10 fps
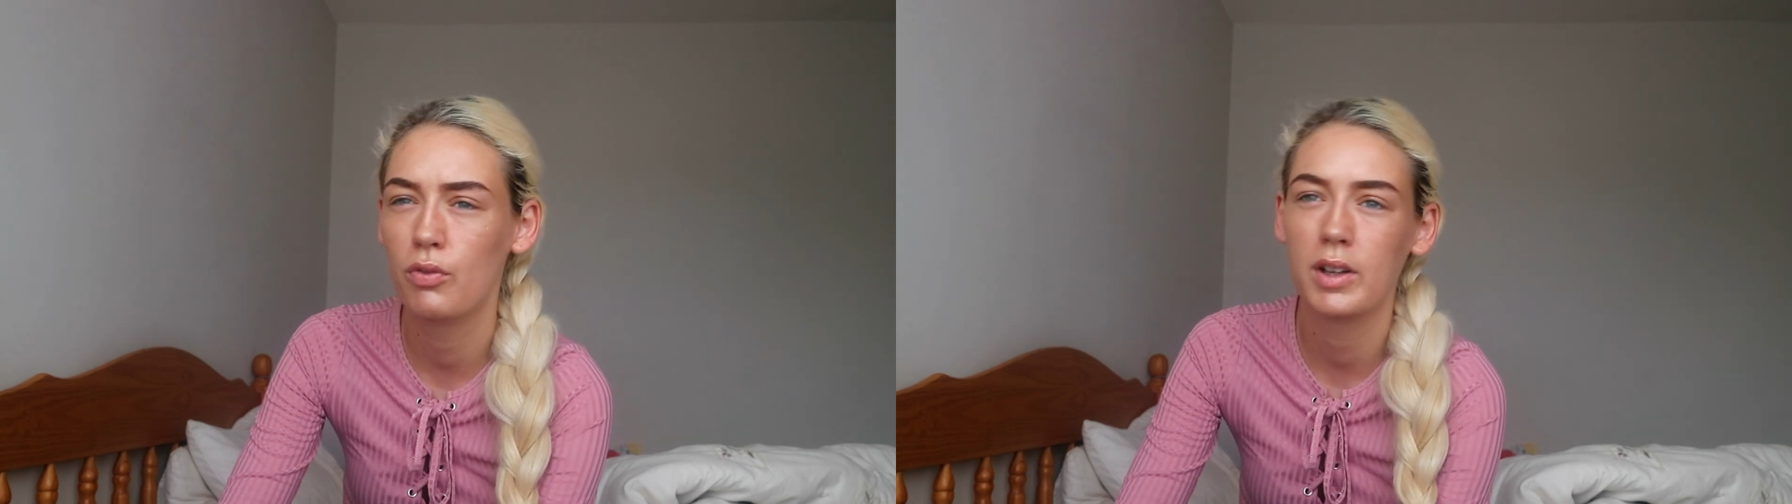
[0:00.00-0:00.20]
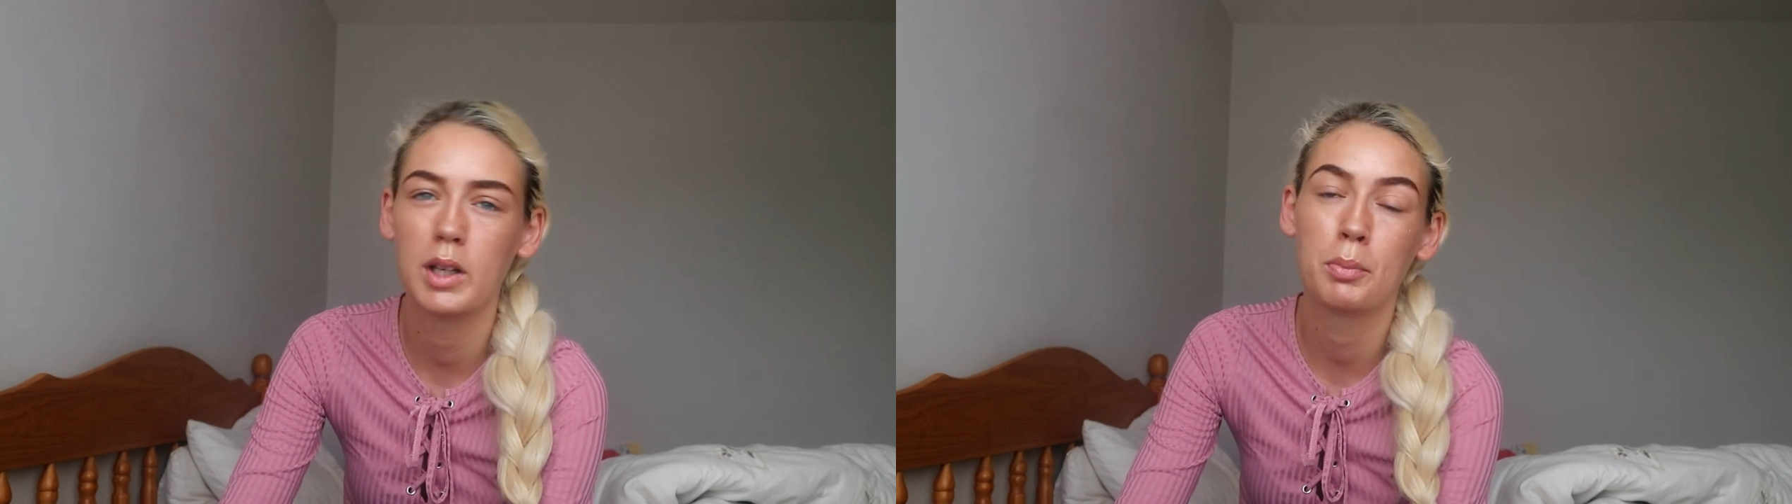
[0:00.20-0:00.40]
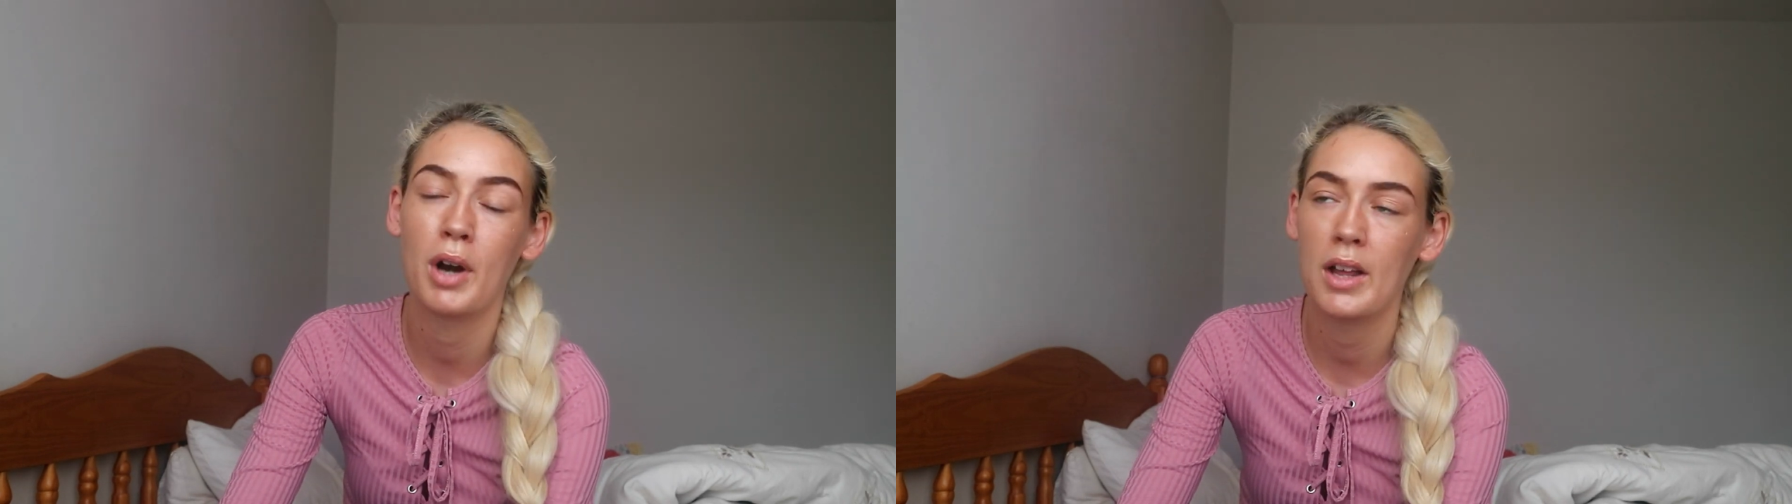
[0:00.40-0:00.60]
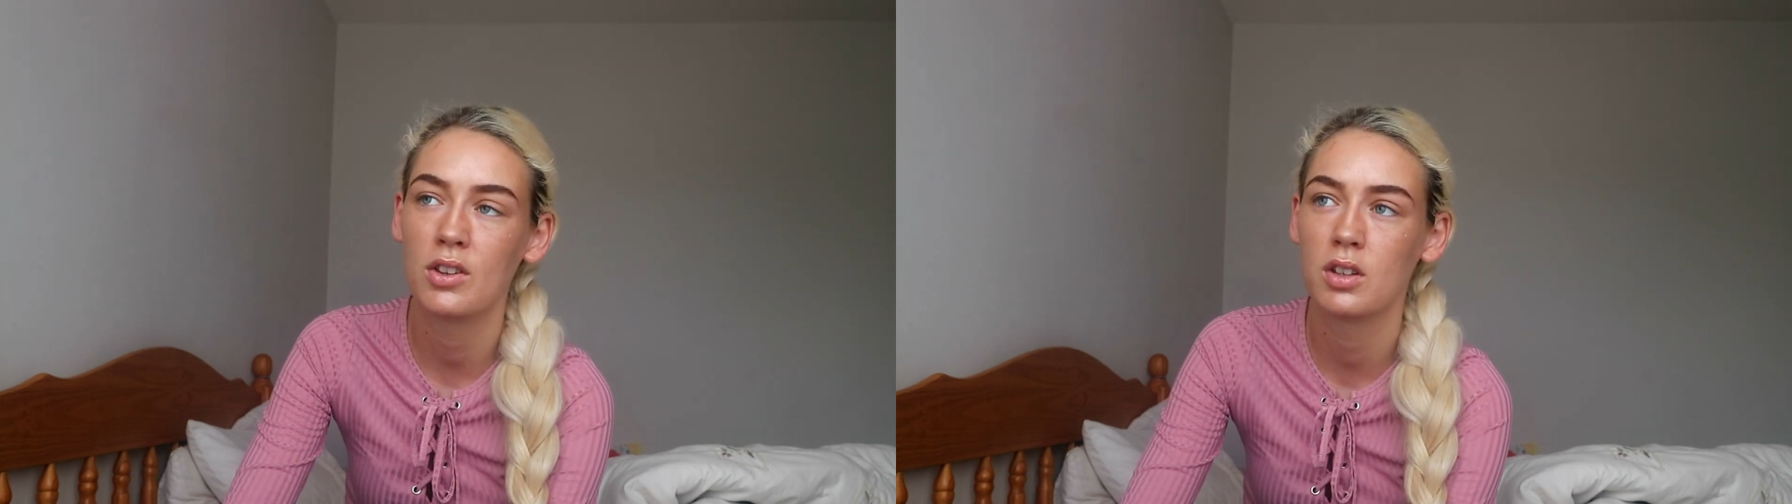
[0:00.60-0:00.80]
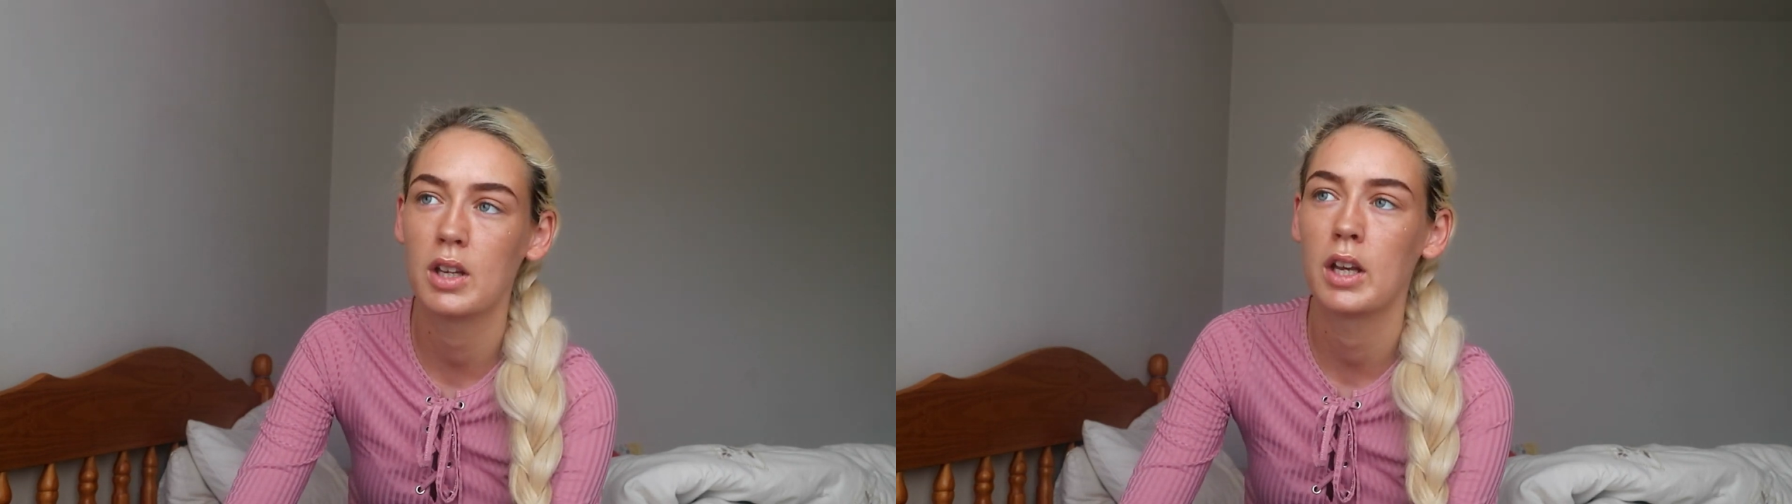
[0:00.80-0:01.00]
feel
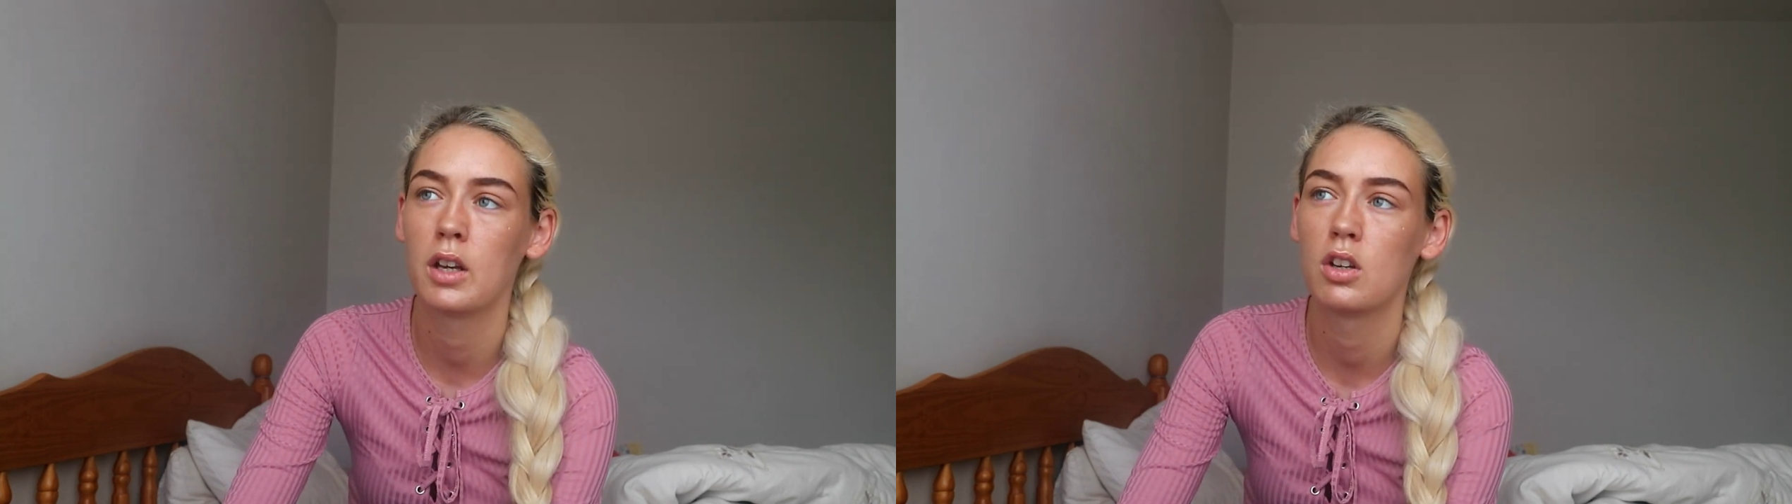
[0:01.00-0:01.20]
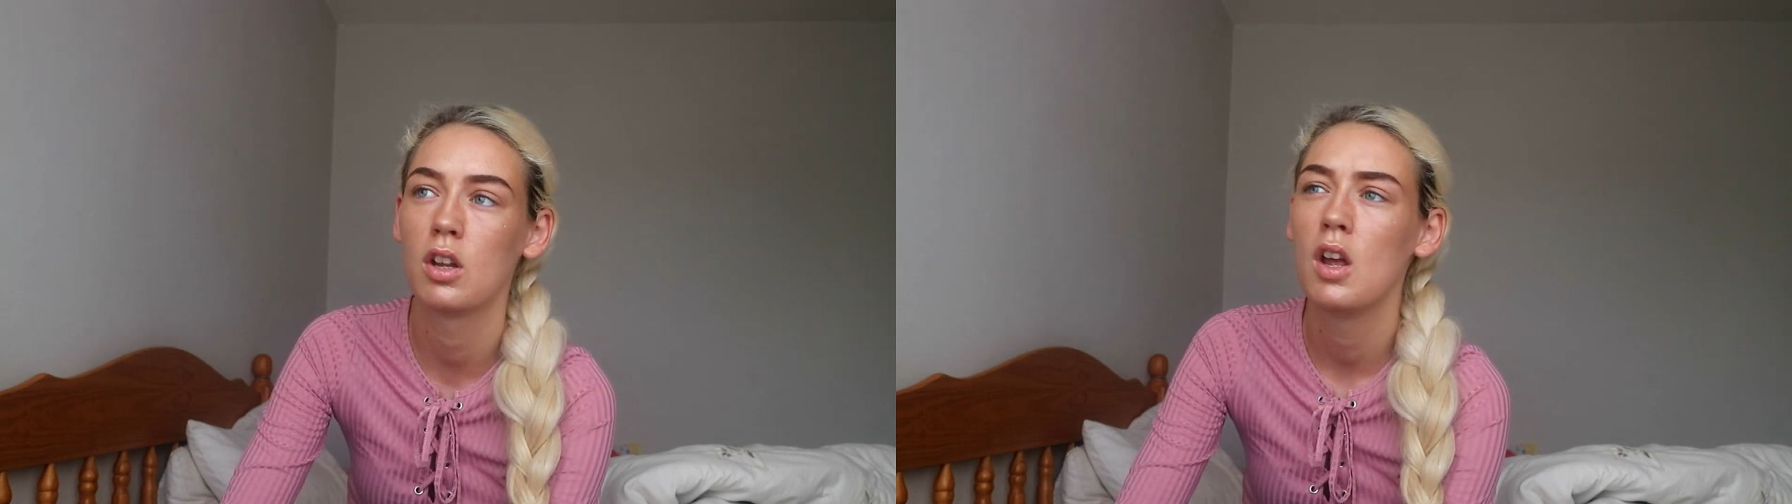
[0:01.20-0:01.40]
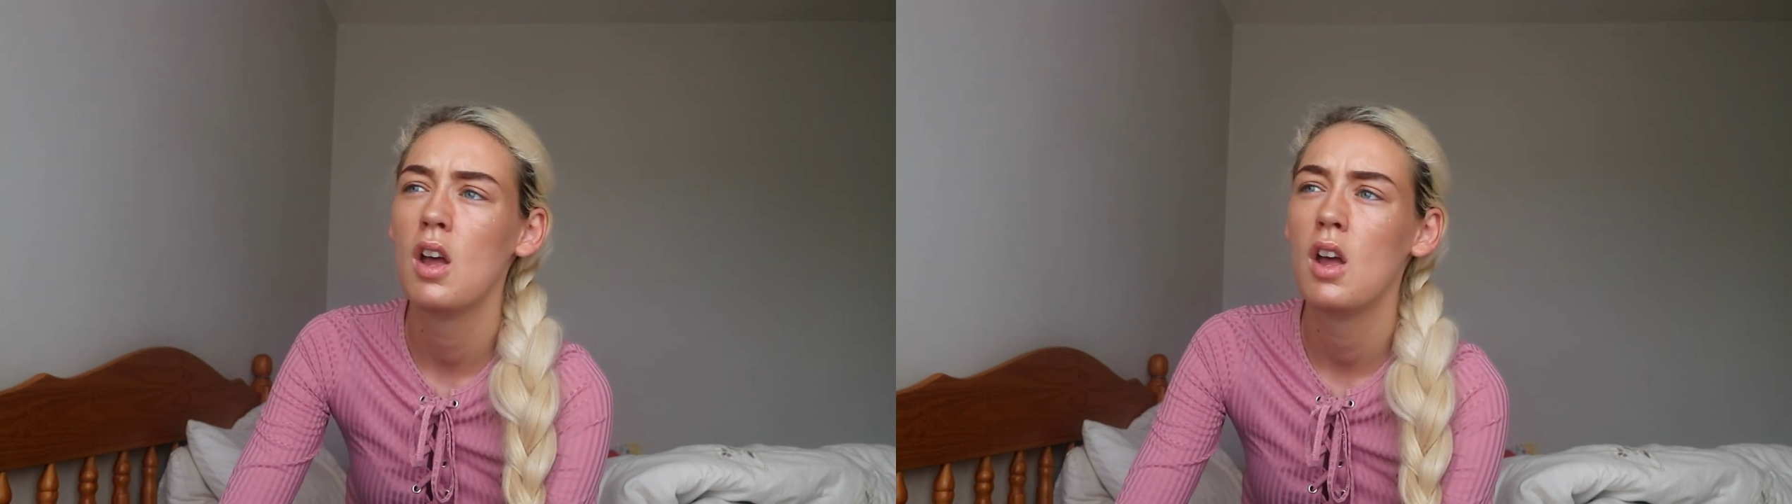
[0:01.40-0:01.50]
depressed, and